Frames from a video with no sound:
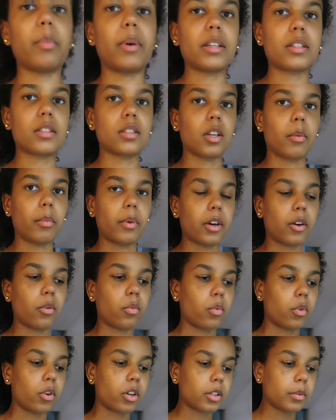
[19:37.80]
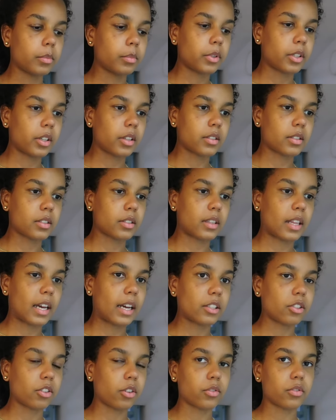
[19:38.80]
my stomach warm because
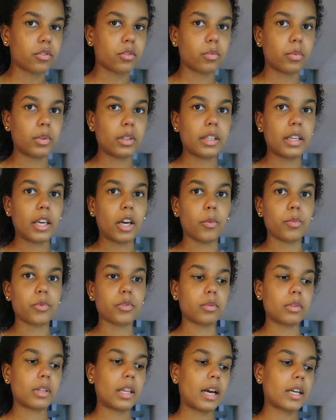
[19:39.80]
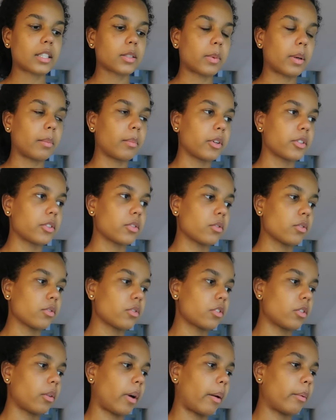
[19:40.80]
that also really helps relax my muscles.
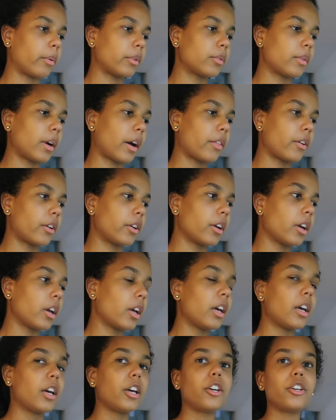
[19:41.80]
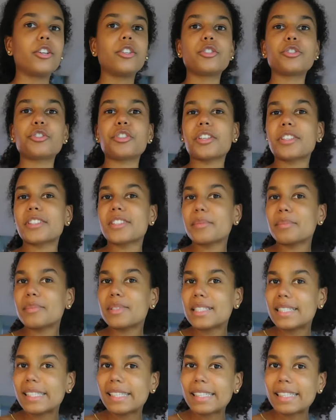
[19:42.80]
So I would rather drink
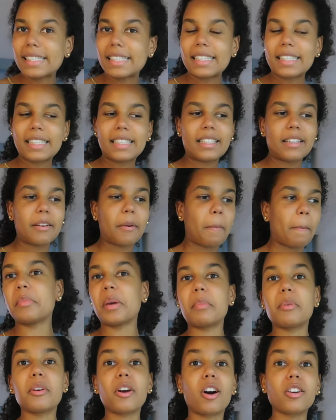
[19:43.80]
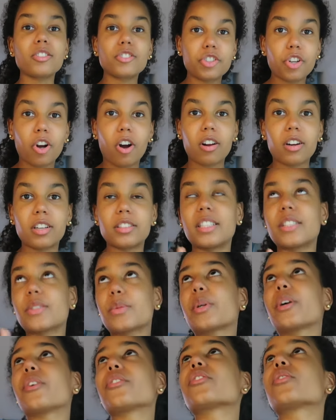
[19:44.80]
some tea, maybe a hot chocolate. That's
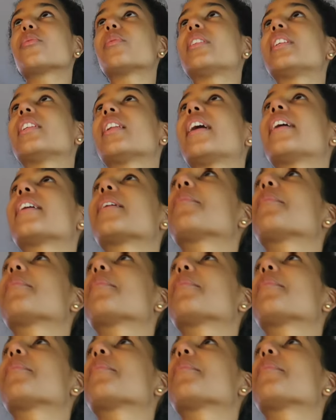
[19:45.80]
what I also really like.